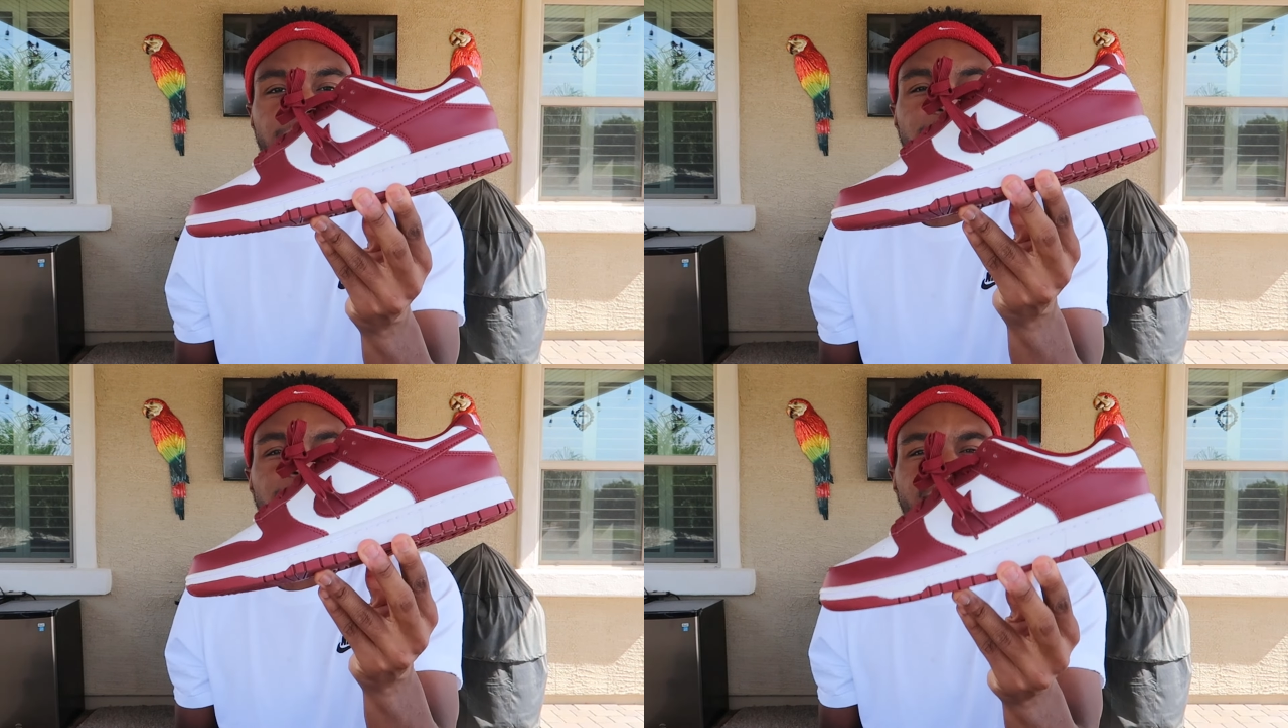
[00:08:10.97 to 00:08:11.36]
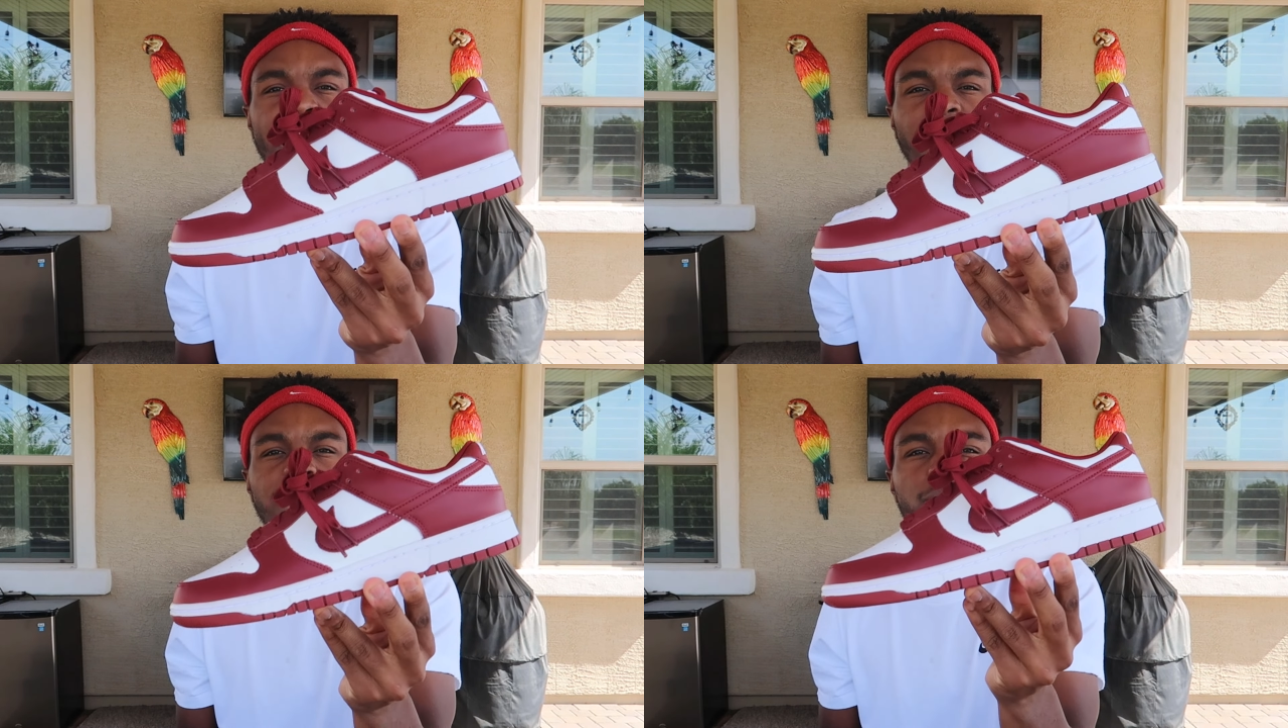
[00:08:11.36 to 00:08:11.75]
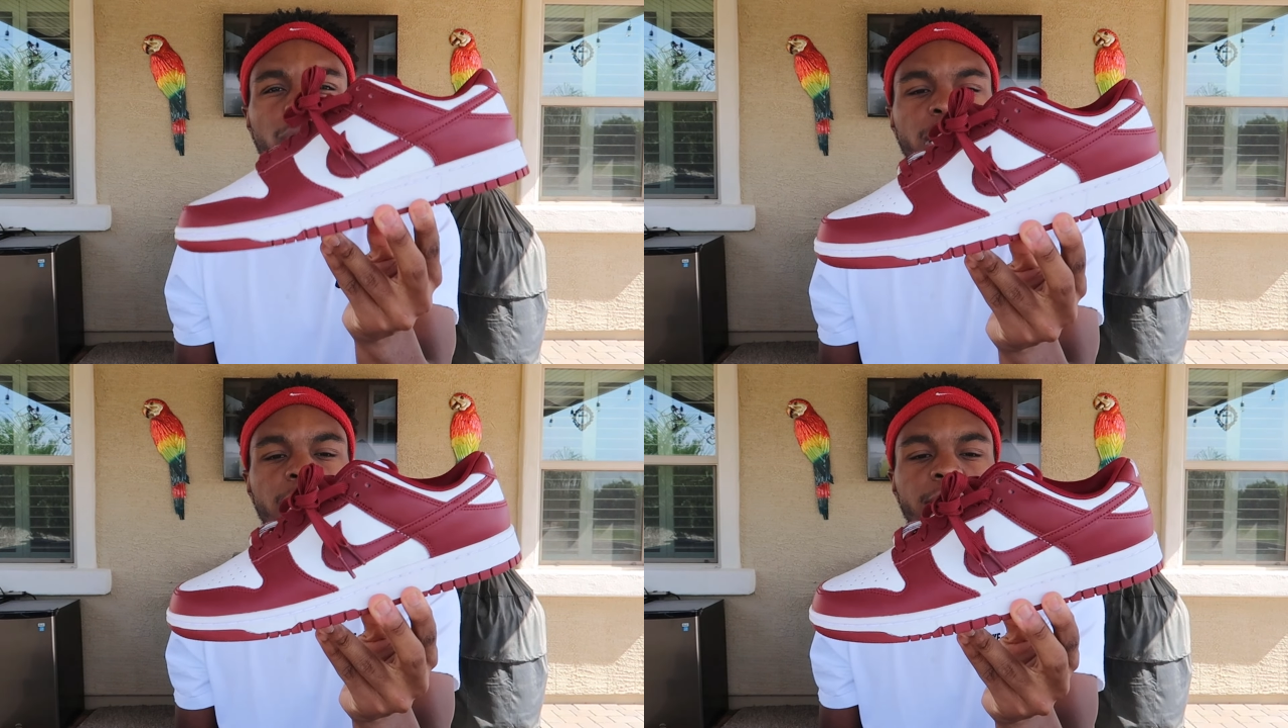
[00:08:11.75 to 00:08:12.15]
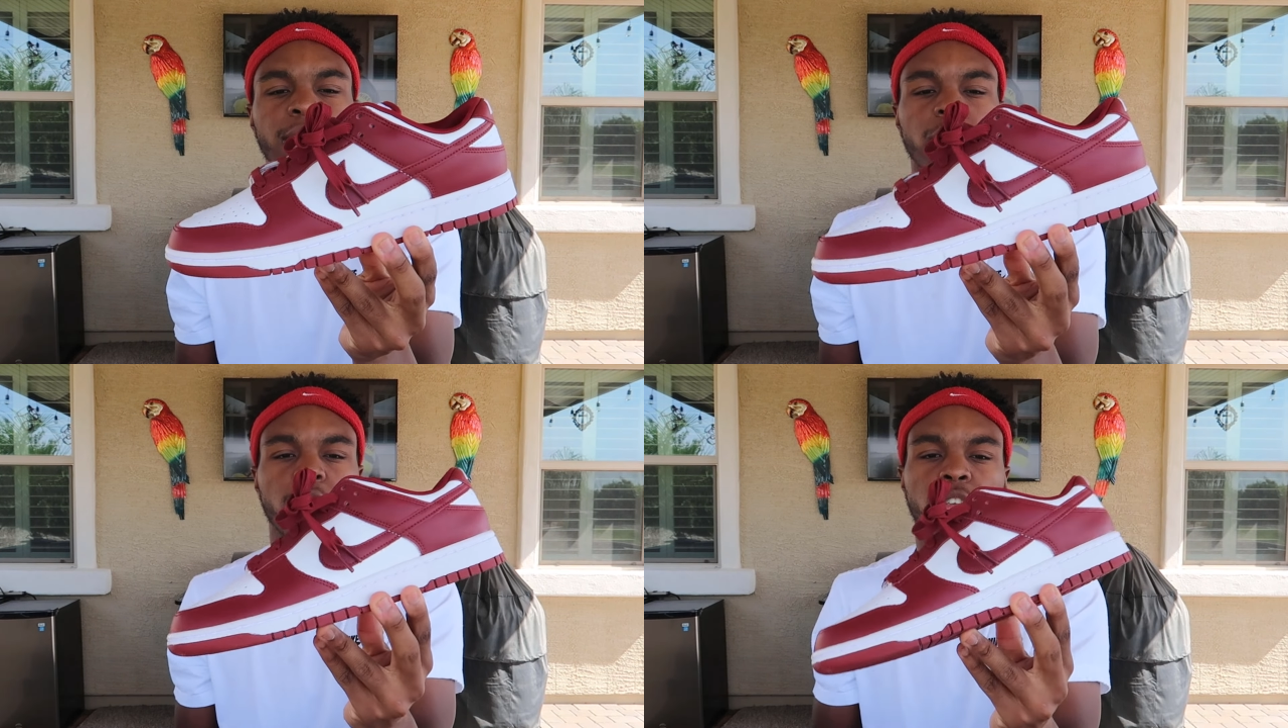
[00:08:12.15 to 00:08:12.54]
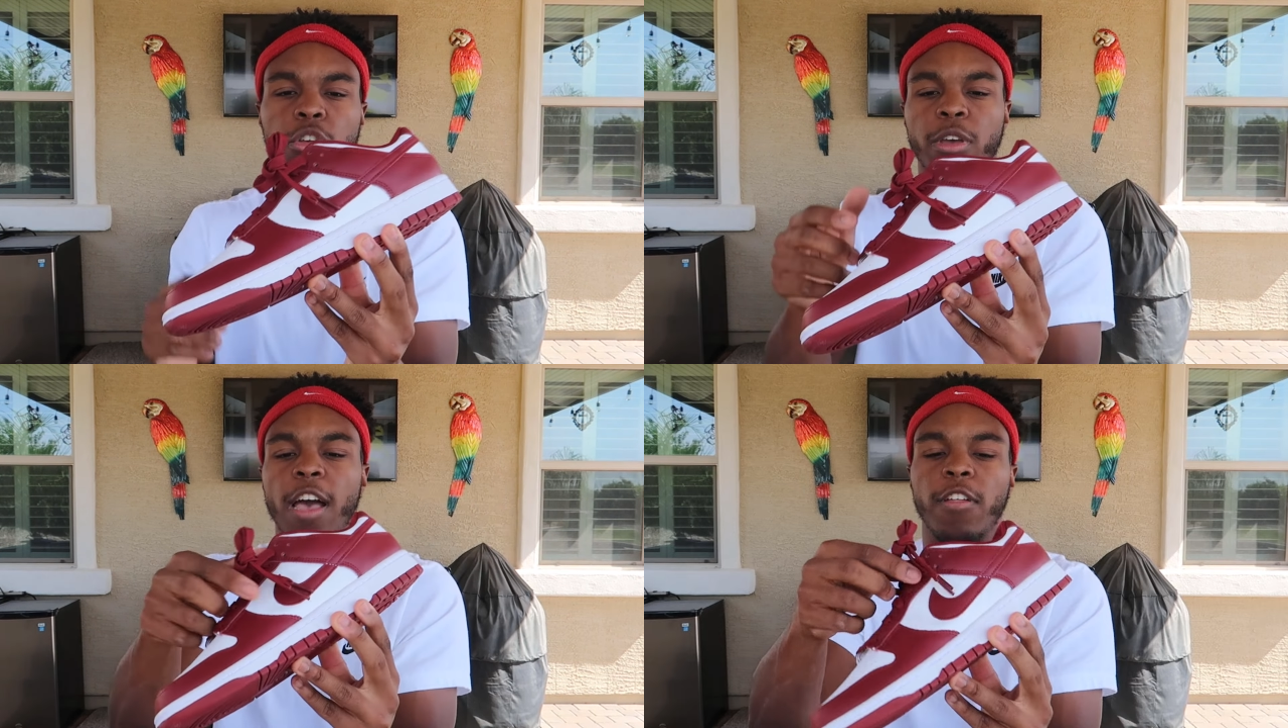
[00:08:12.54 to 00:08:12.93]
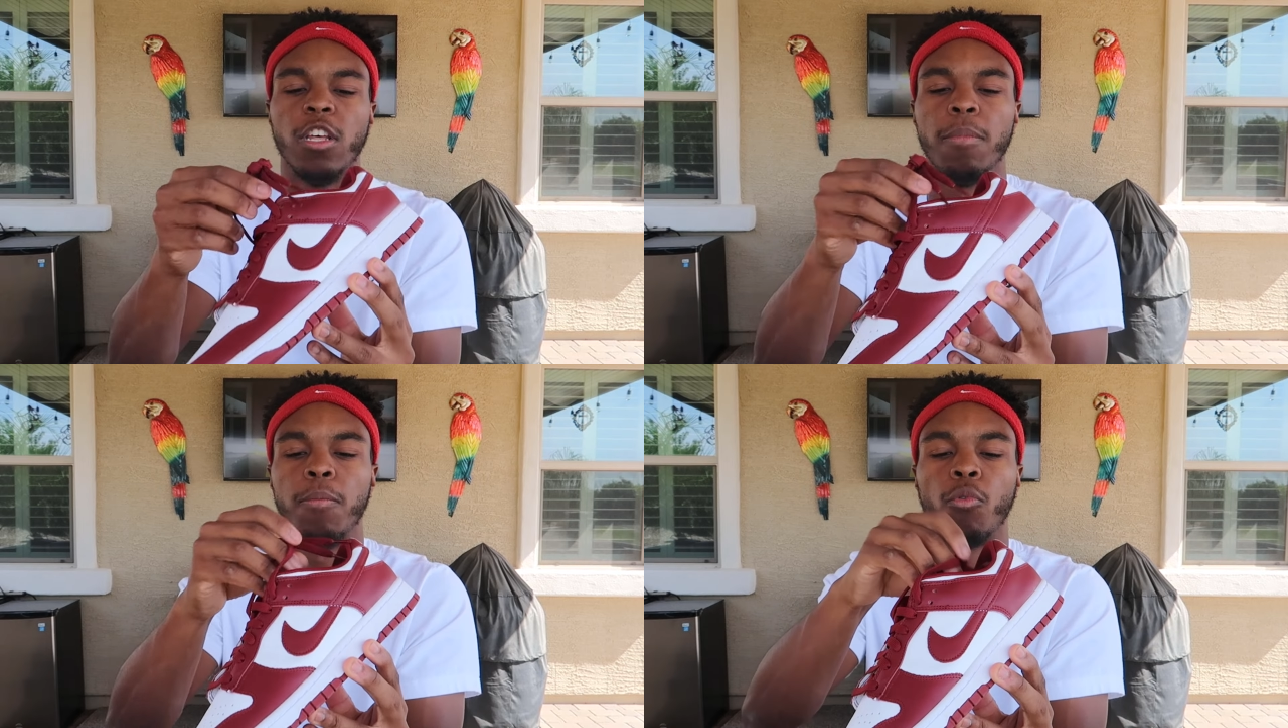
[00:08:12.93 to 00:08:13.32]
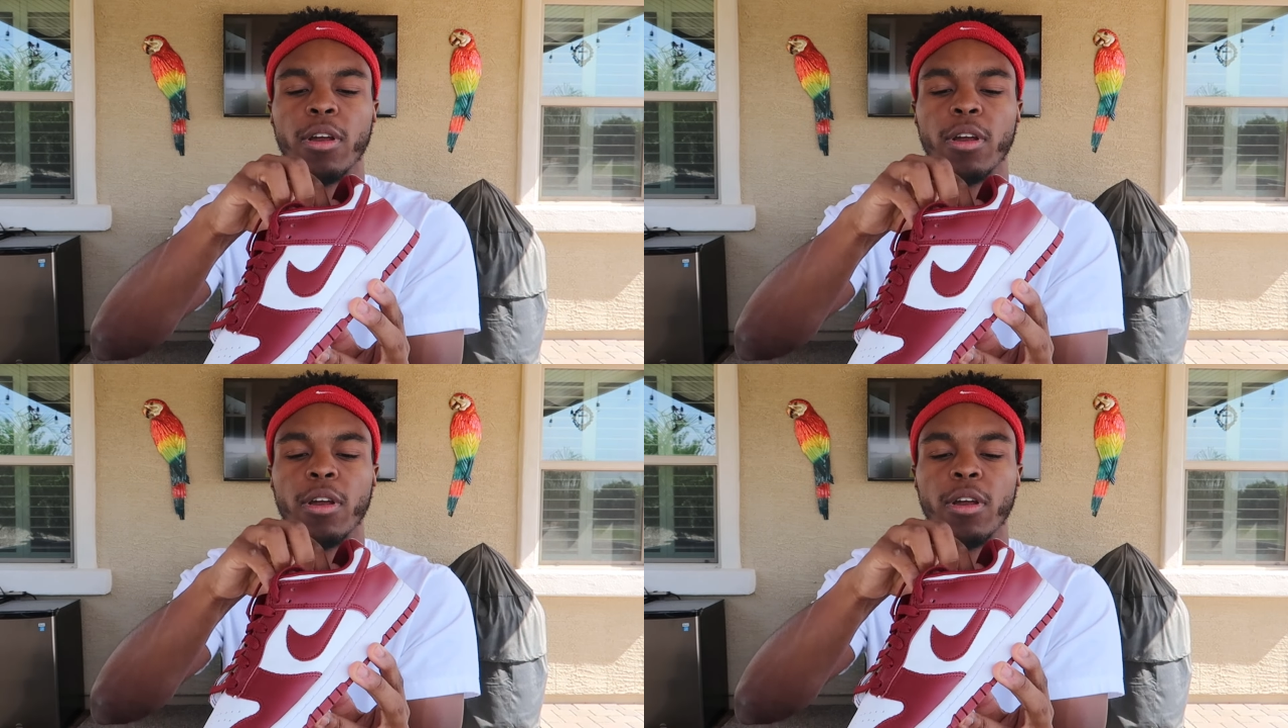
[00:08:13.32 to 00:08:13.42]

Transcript: This is exactly what it is, just so you have a little bit